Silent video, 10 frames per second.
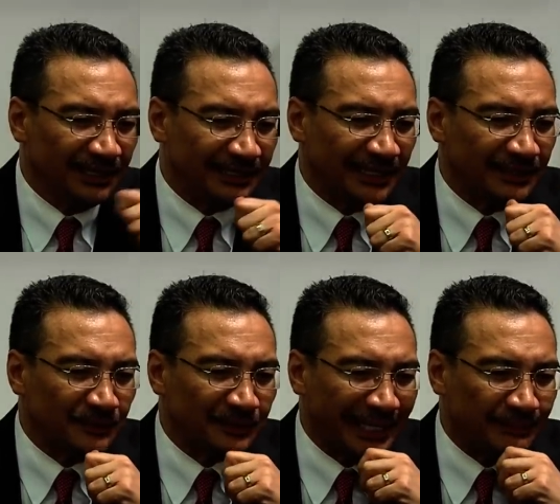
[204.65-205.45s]

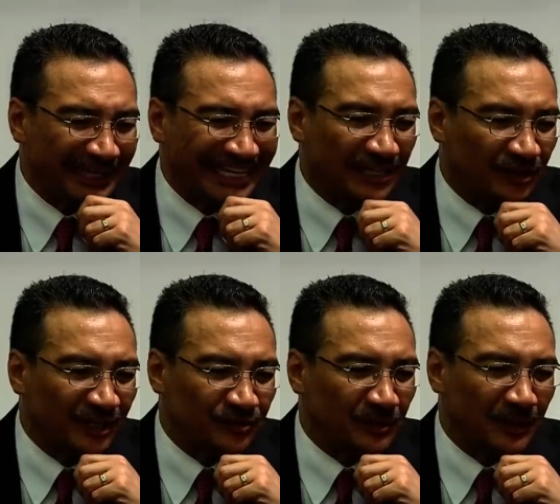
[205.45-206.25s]
can, can be
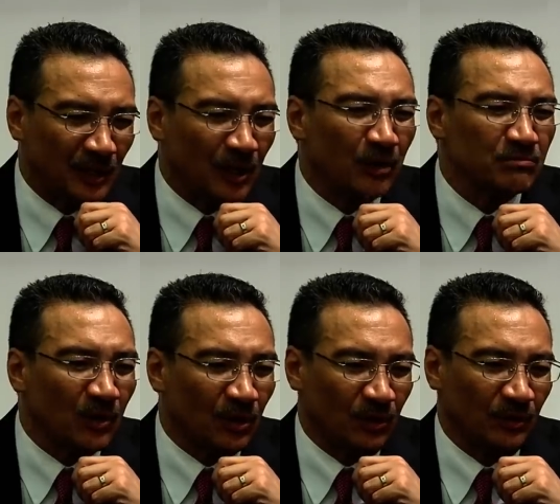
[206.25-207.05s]
increased to a lot
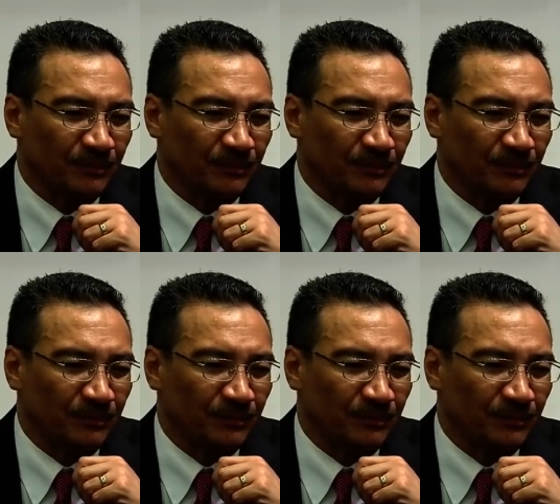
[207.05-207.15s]
more